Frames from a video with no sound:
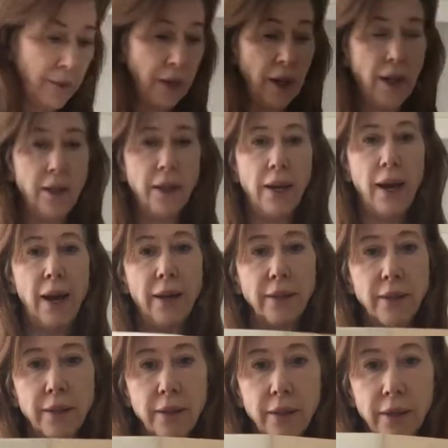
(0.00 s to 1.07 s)
And
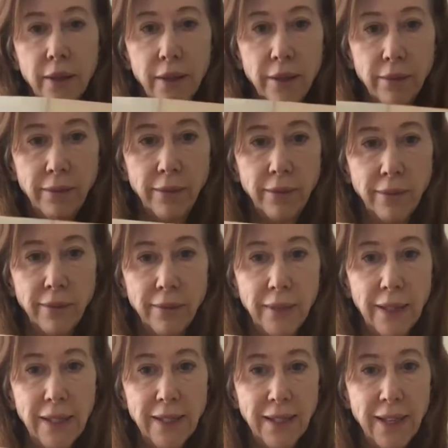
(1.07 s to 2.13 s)
that
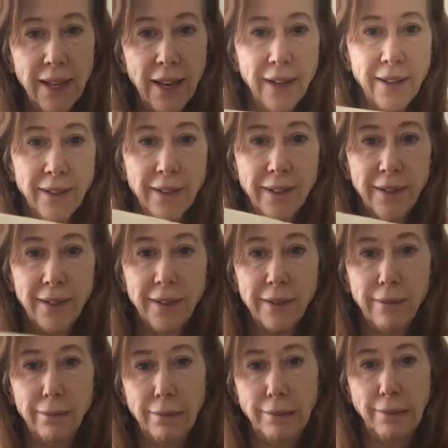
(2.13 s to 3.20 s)
is the end.
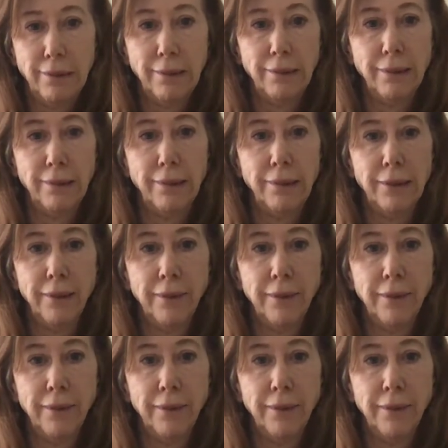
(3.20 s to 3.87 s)
The end.